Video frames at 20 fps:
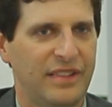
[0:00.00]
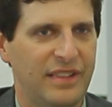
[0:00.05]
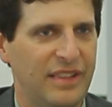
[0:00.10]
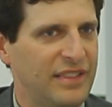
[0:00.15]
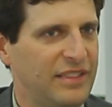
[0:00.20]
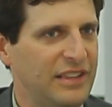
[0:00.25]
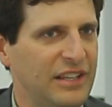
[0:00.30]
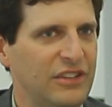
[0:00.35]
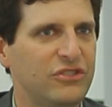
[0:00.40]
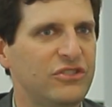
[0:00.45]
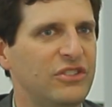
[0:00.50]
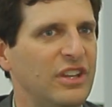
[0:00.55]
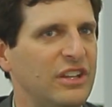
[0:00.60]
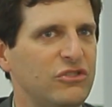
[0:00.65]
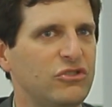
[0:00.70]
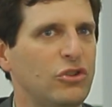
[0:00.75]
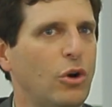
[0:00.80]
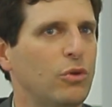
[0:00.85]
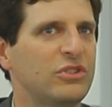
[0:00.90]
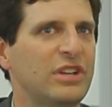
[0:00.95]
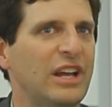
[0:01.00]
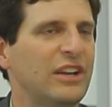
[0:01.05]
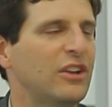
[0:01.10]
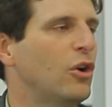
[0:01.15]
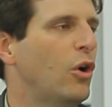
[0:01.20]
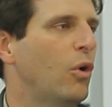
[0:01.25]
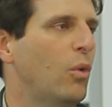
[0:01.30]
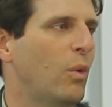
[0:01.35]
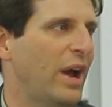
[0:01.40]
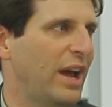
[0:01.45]
these things don't tend to
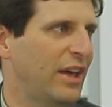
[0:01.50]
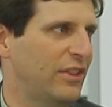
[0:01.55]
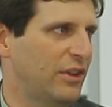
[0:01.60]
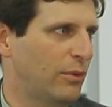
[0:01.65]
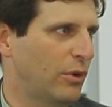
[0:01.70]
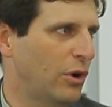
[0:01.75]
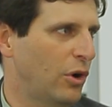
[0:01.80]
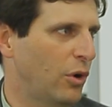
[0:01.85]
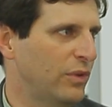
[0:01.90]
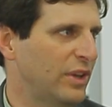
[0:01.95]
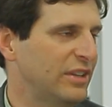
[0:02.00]
go away on their own.